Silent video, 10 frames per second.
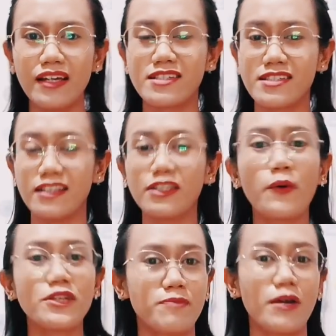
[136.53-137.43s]
it's still
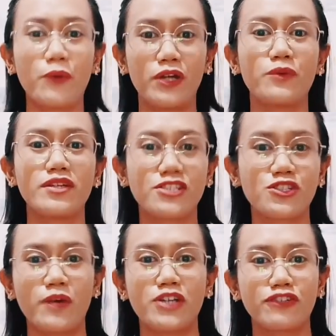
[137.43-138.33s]
going to be a win-win
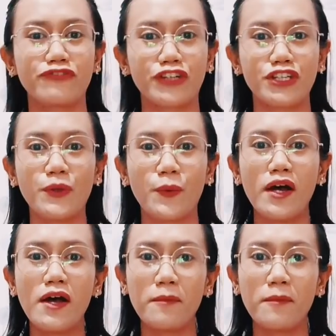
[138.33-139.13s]
situation for you,